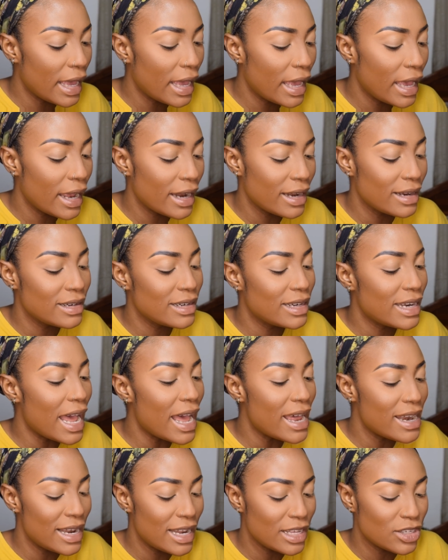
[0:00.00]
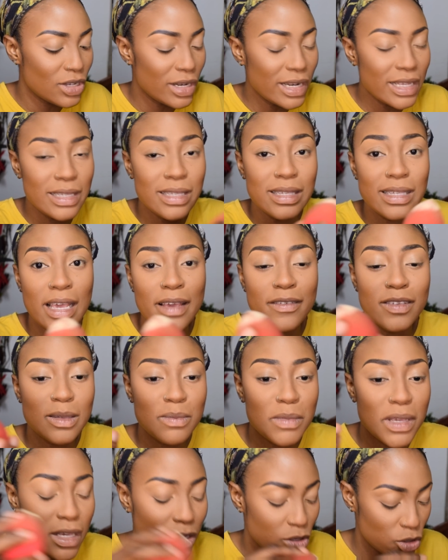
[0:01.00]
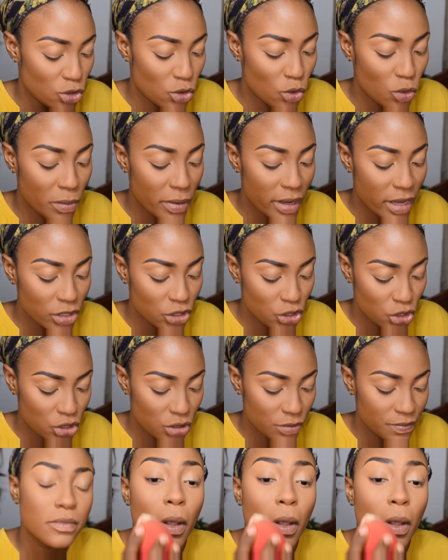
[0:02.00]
and that literally saves me so much.